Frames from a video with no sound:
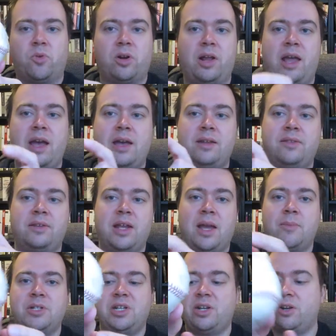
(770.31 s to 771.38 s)
where it had the
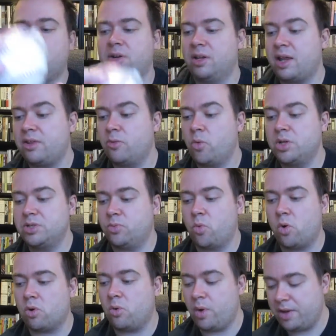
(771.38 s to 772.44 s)
damage here, and a lot of the ones
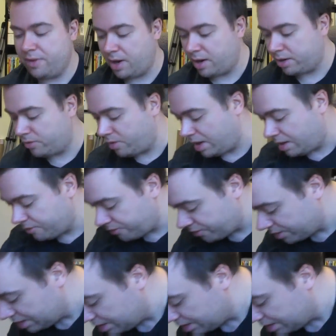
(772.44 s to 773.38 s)
wore away the autograph.